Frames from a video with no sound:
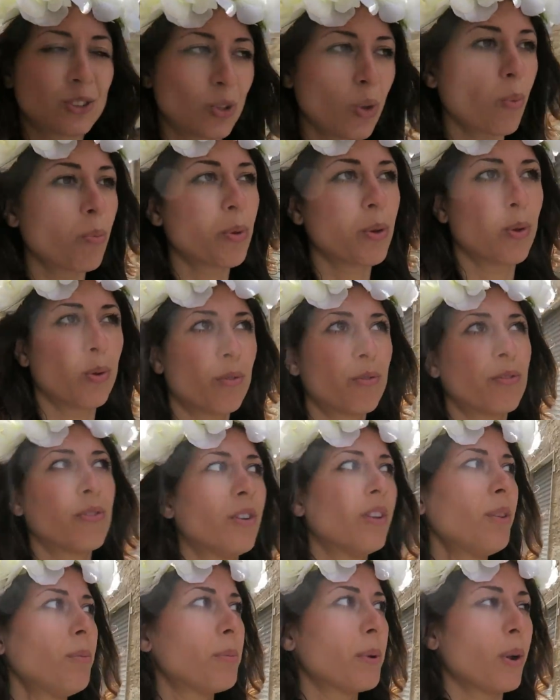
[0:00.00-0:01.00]
so
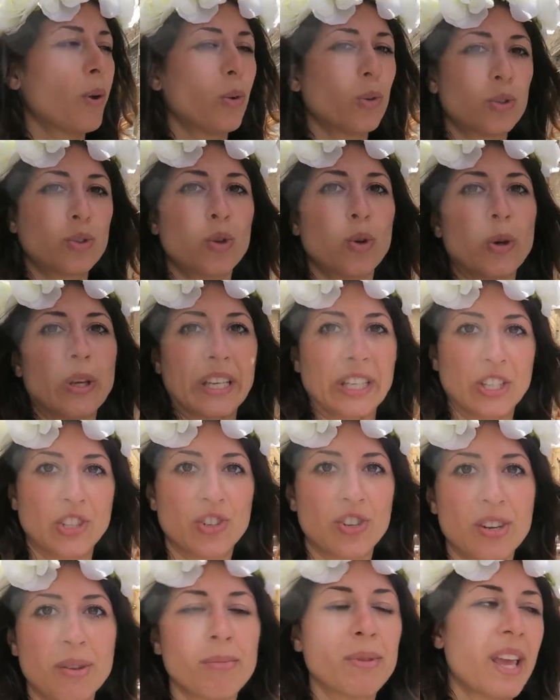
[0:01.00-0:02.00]
beautiful but also
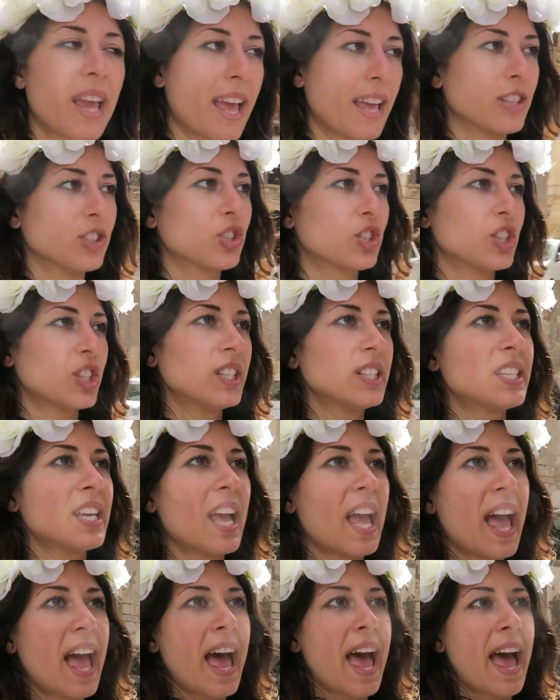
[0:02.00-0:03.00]
extremely ancient.
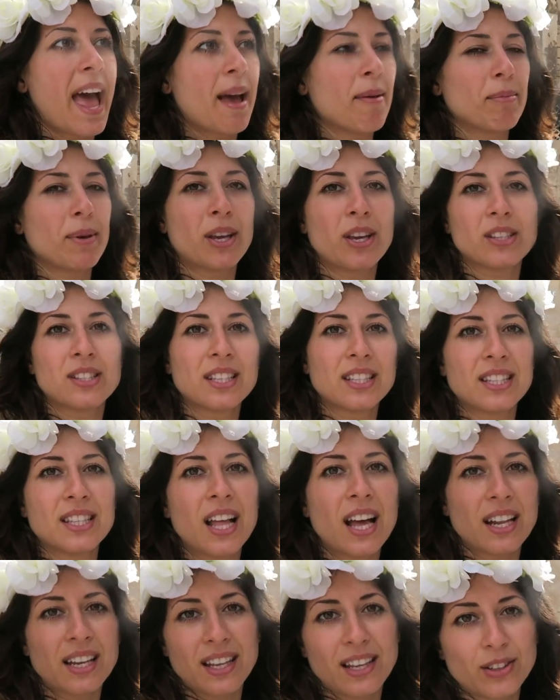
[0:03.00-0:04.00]
And because it's
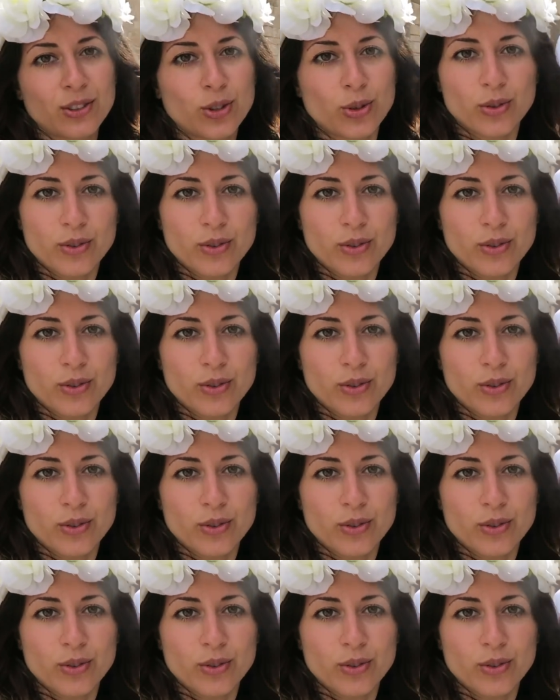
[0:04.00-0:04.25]
not yet